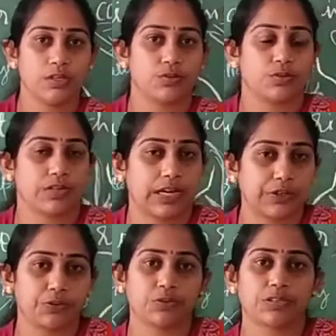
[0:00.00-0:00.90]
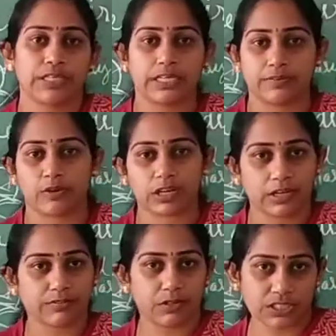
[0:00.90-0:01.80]
So try to see the what
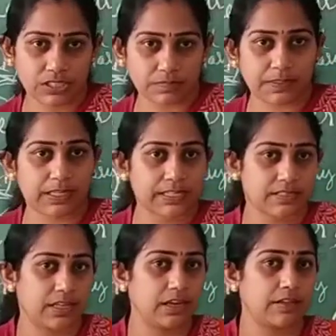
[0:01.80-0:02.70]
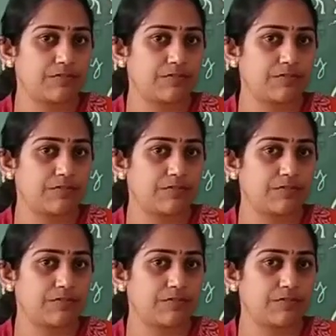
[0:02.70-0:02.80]
kind of questions have been asked there.